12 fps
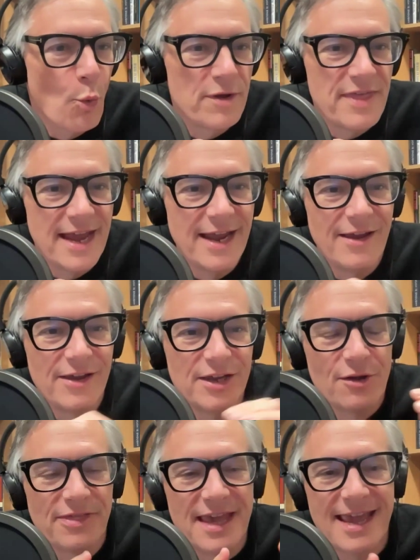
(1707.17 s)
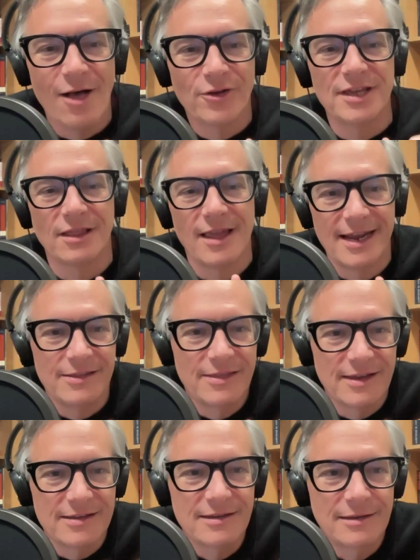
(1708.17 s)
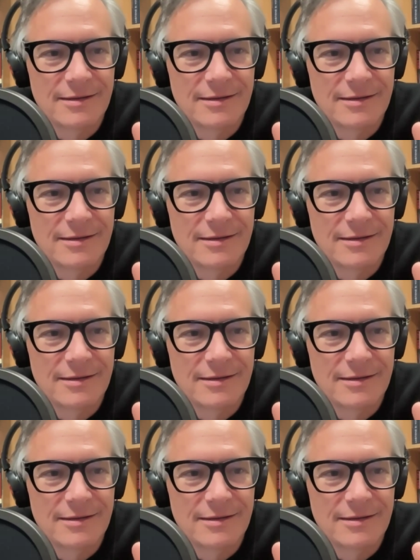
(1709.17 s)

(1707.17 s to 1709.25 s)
where they calculate the